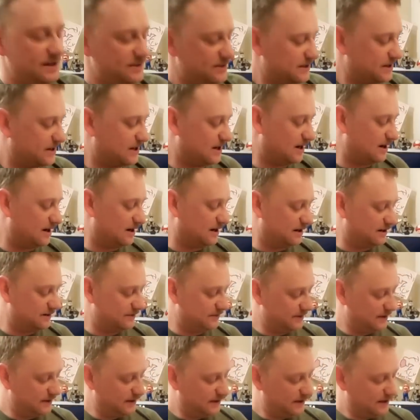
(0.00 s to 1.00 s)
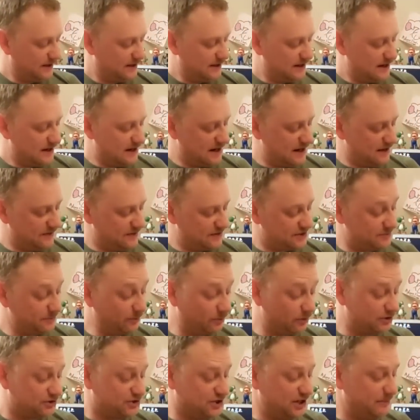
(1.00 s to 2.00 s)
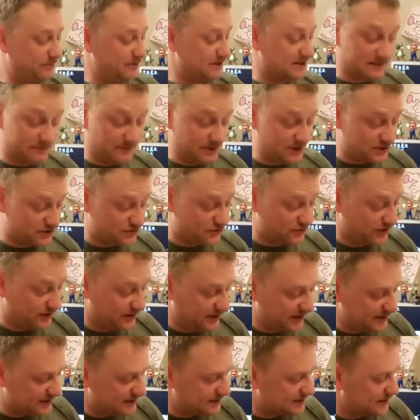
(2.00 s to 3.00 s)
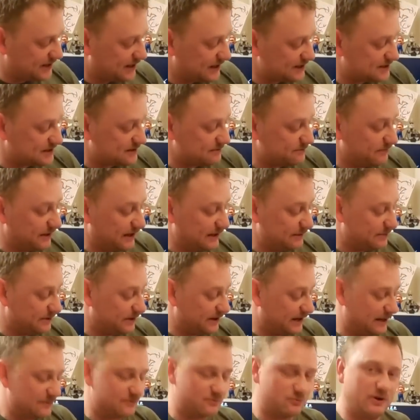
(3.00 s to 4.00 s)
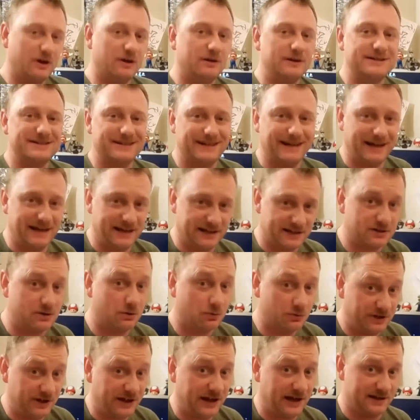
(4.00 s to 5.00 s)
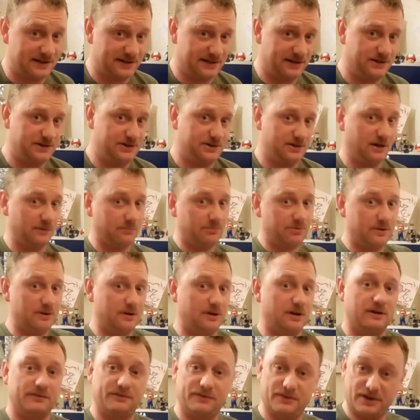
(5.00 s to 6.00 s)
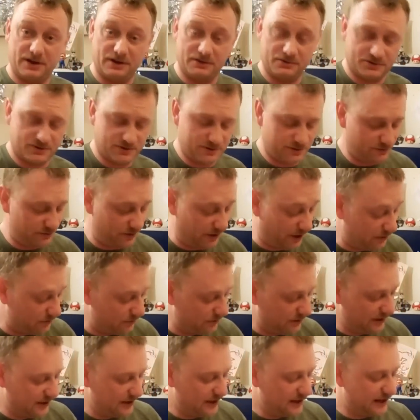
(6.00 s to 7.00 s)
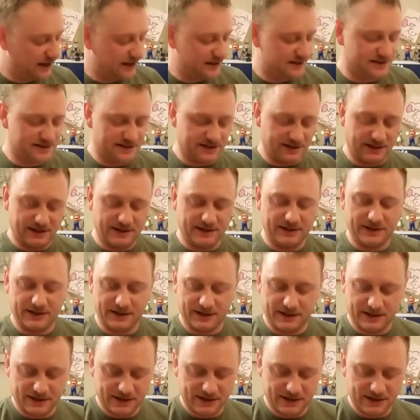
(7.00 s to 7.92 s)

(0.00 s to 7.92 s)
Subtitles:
in the cart. The smaller chip is a mystery. It is custom made by, well, it's called the acid chip, for those who know. It's is